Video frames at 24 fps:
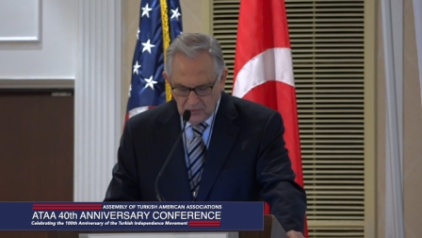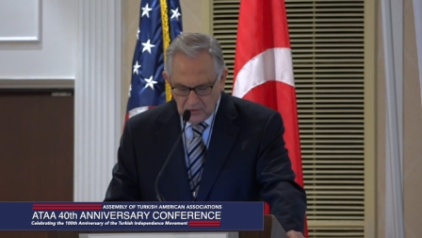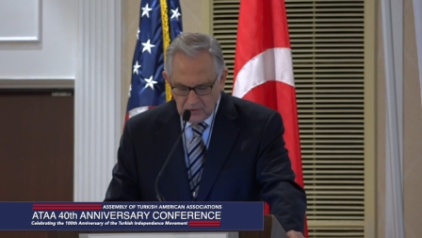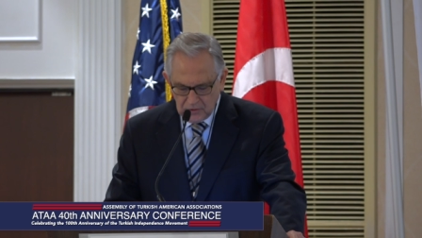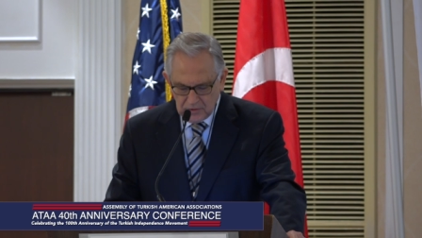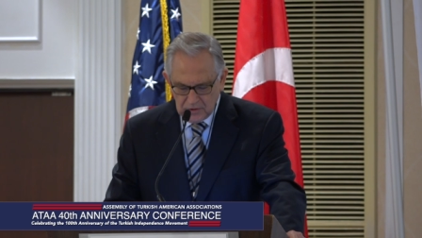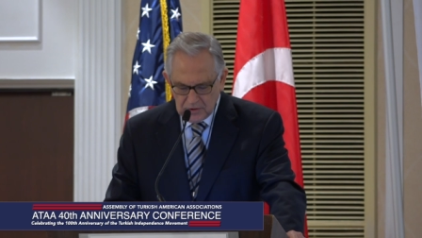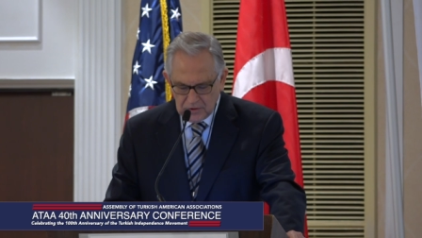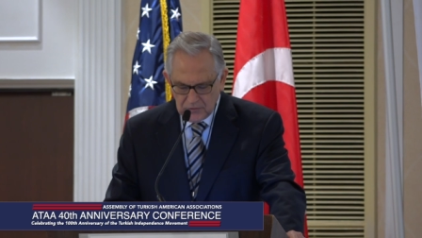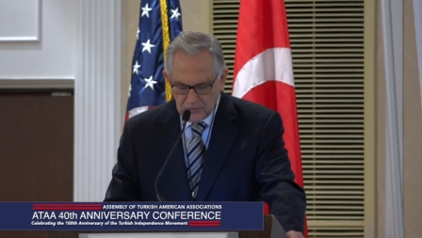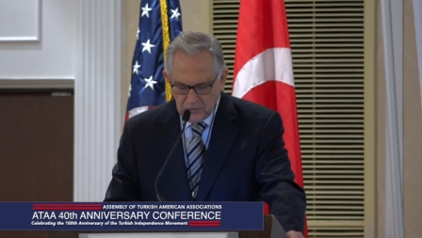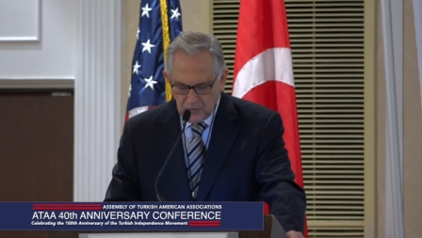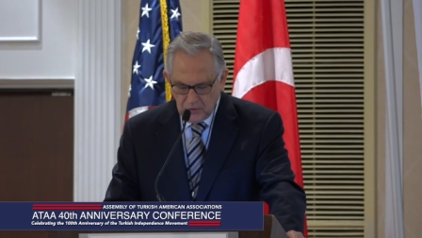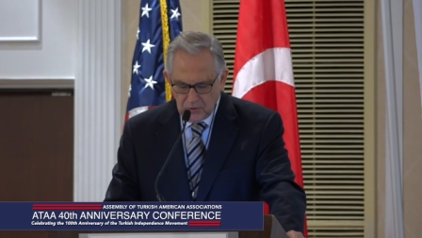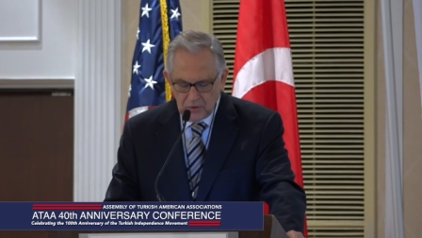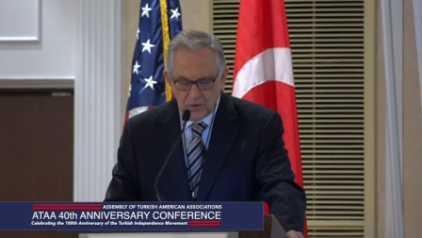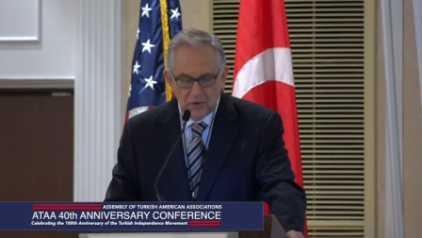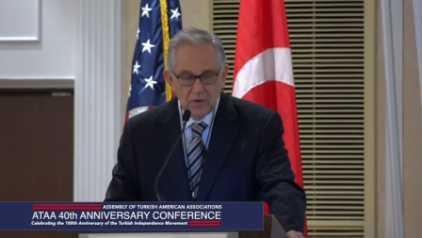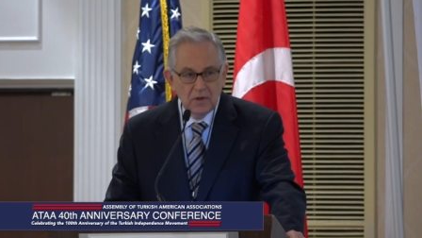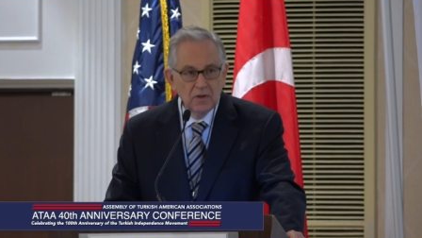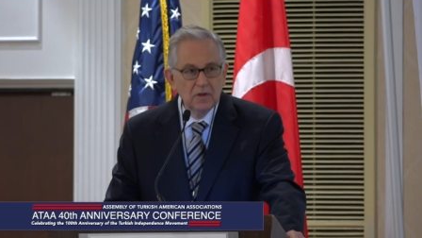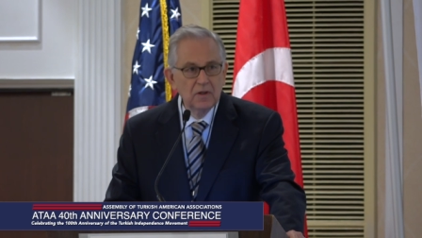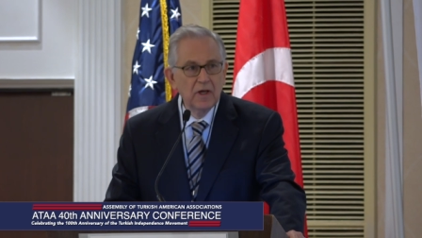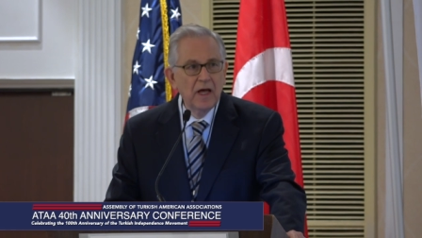on this
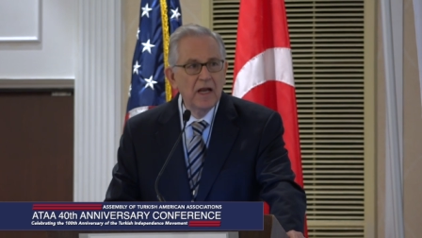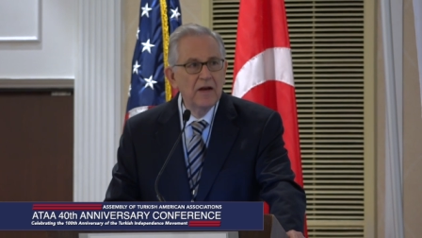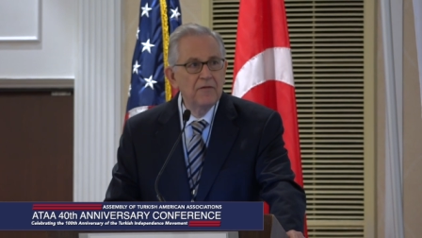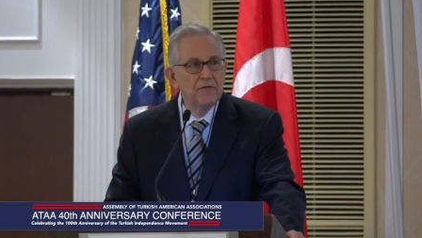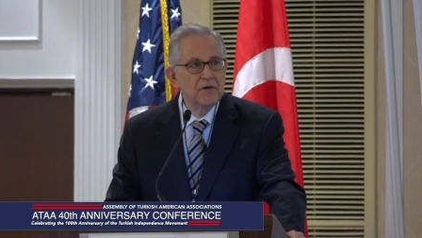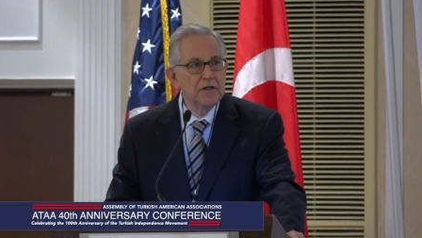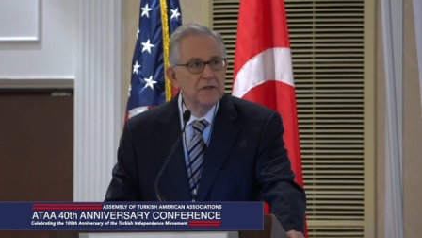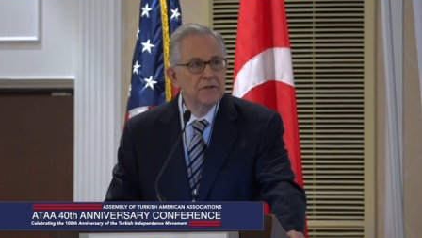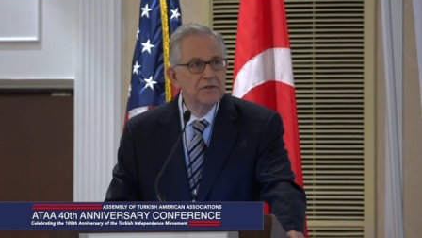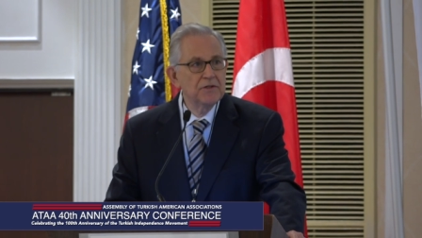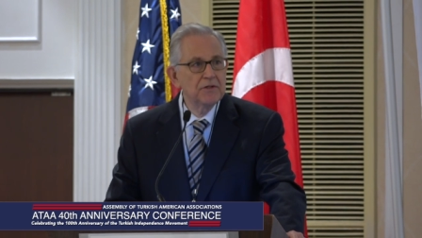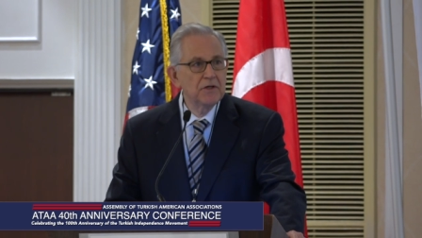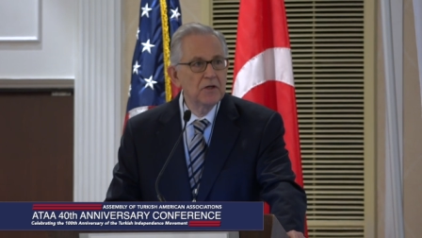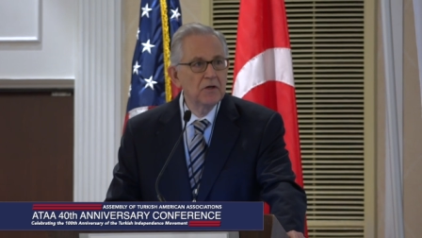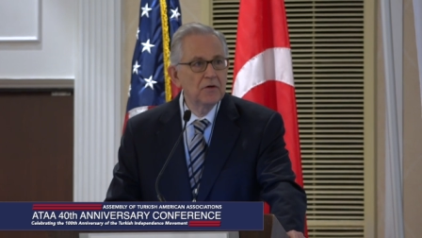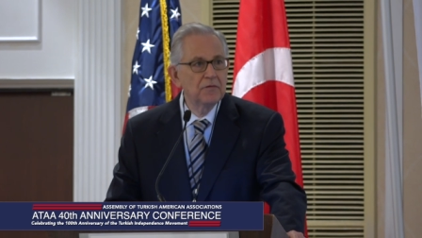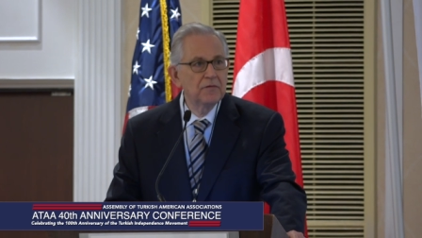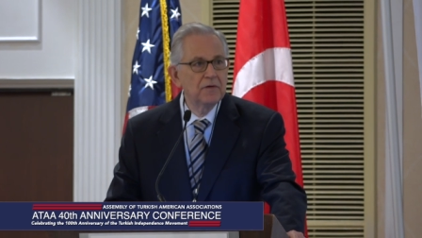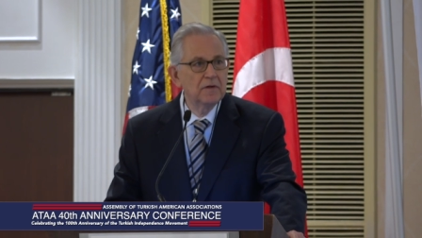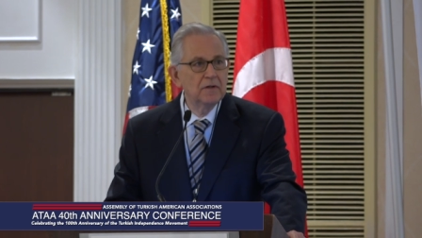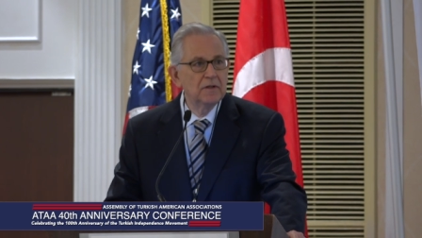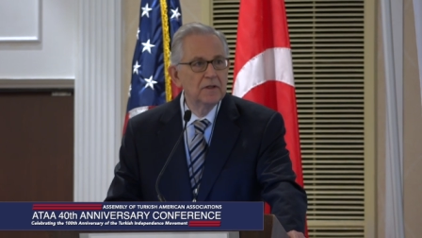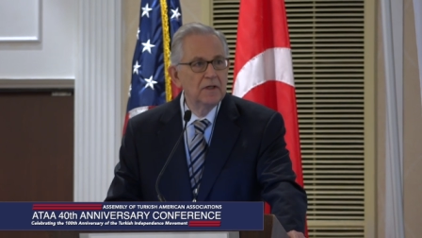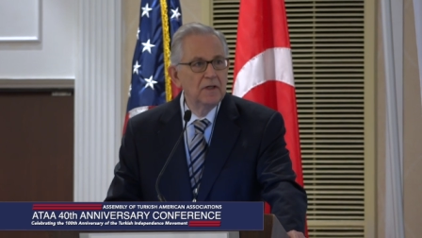40th anniversary of
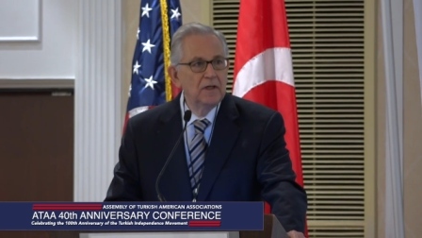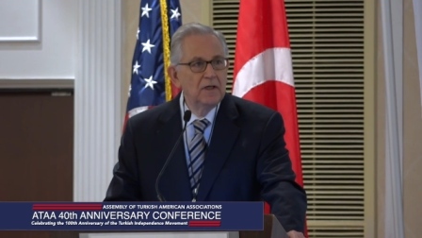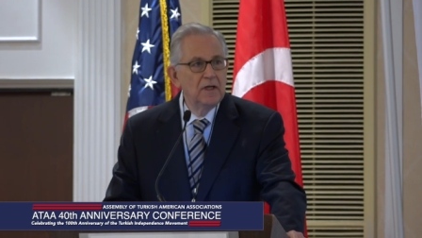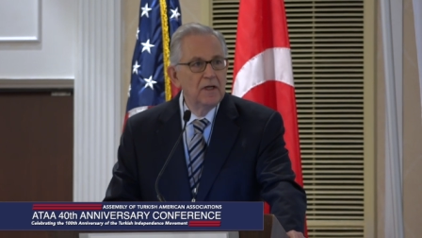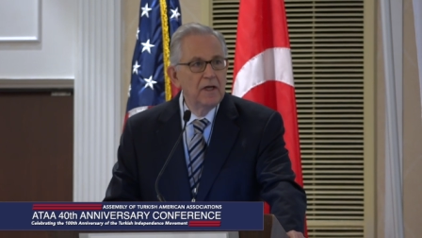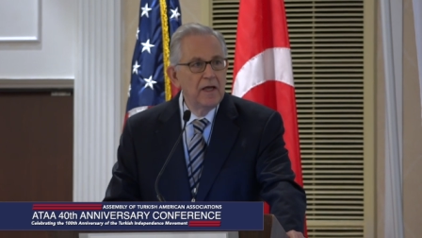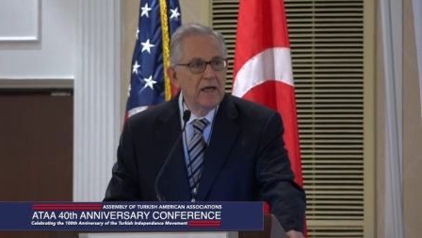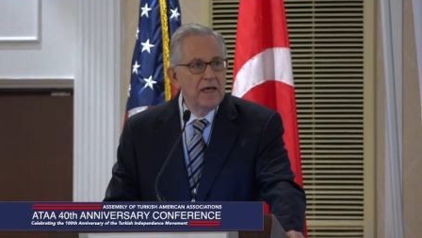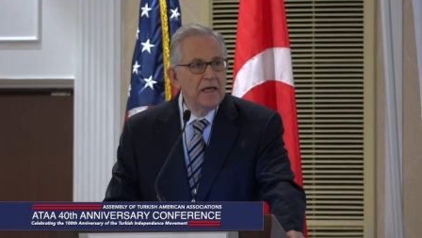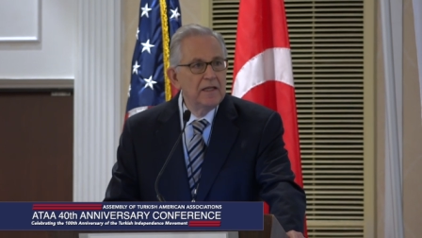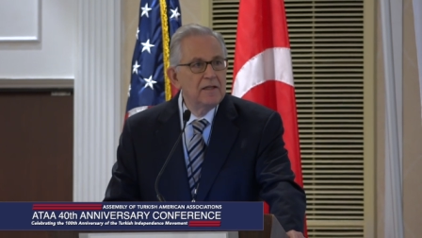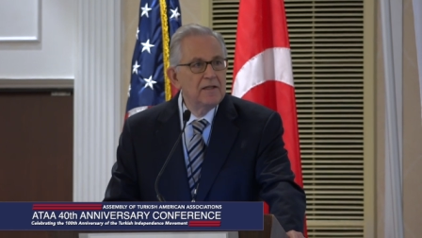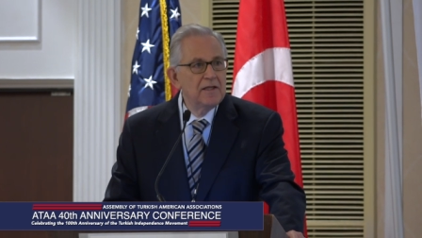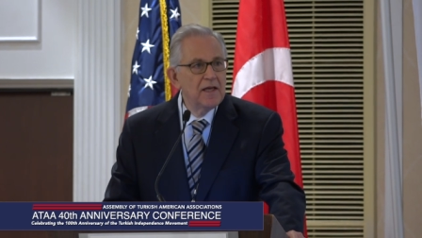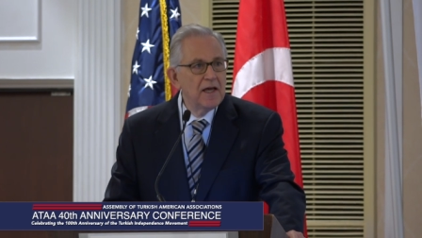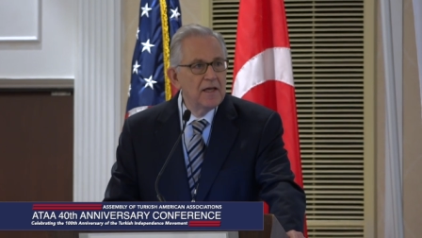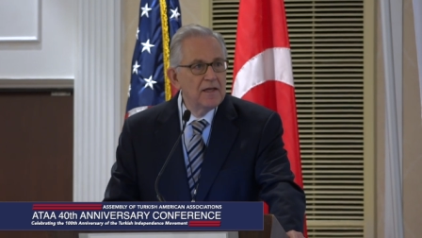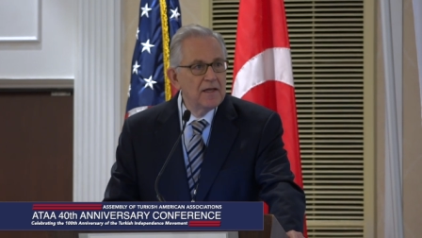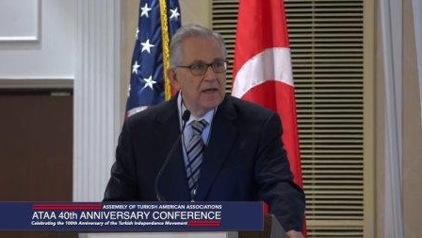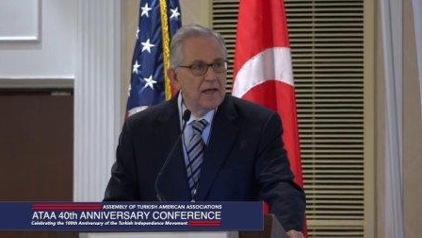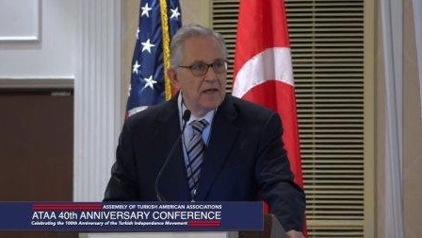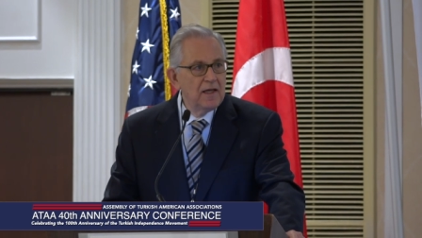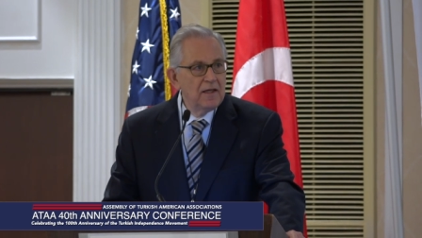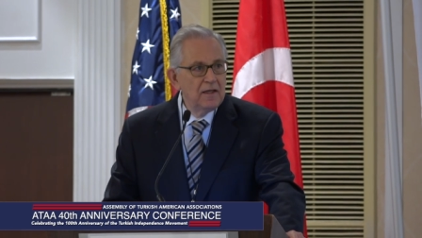
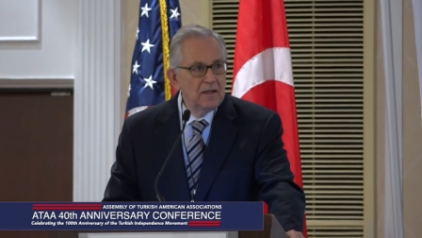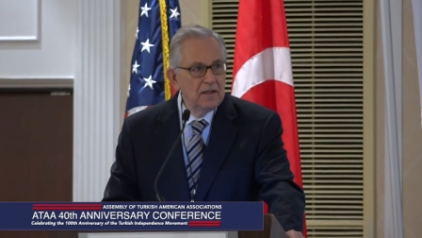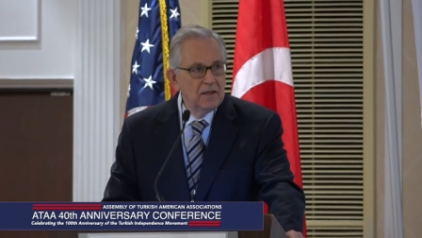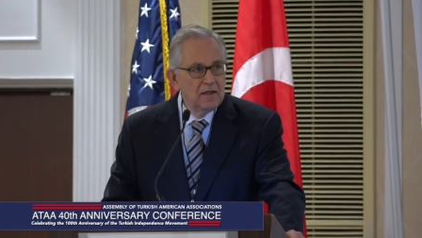ATAA,